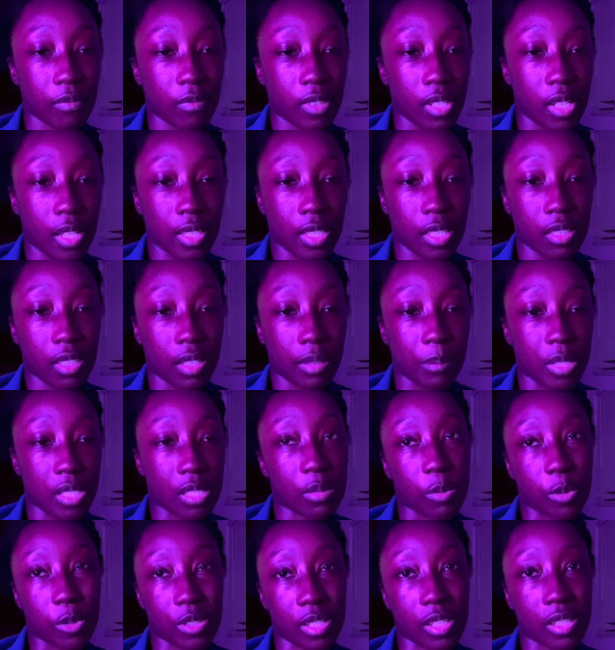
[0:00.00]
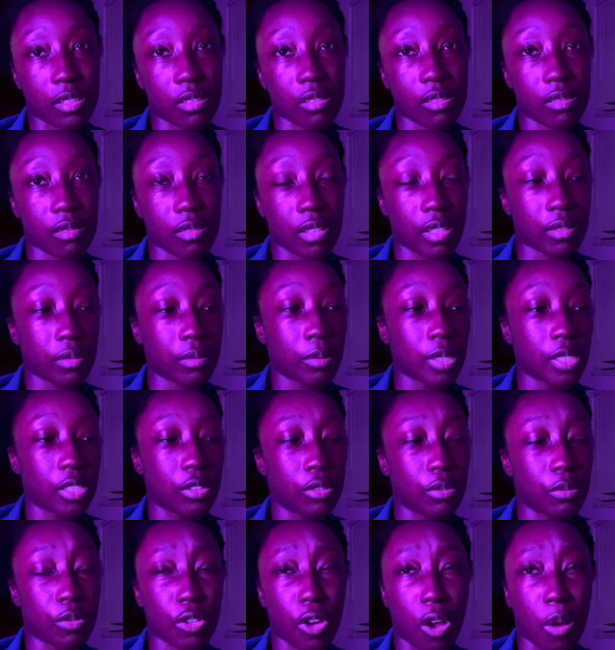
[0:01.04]
I think that makes more sense. I don't want to
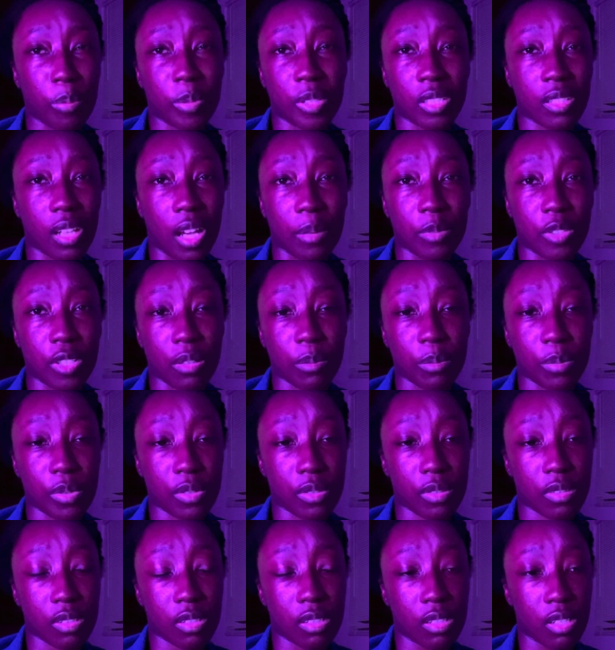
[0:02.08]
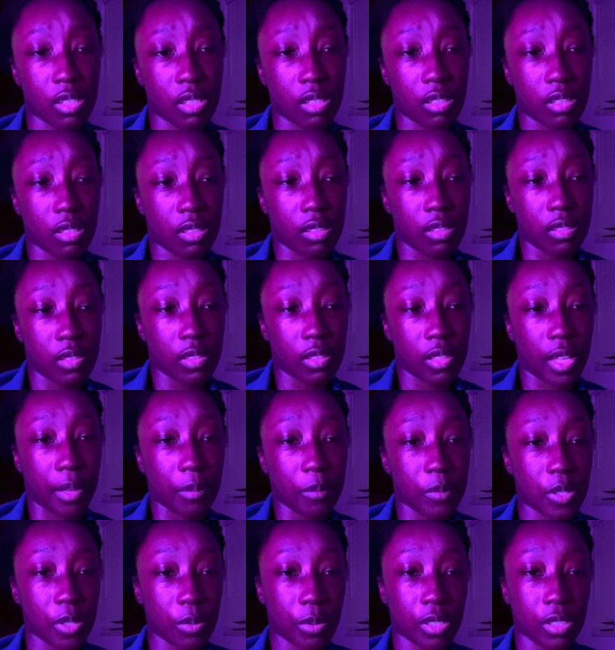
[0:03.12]
do choppy time jumps. Yeah,
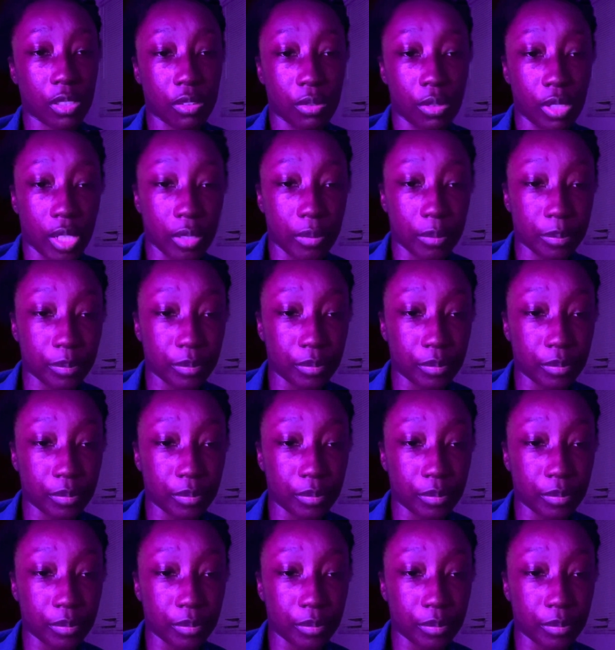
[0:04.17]
so we're gonna do that.